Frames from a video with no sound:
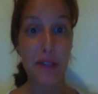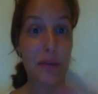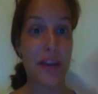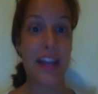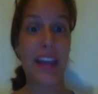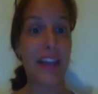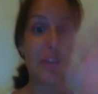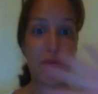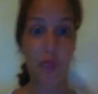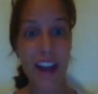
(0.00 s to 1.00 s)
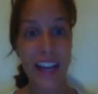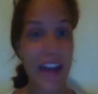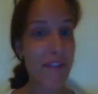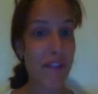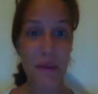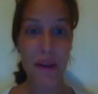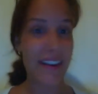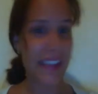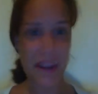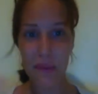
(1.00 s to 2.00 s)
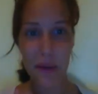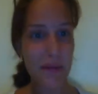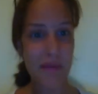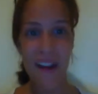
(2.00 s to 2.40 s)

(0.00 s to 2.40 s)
ringing and they're running everywhere and then we're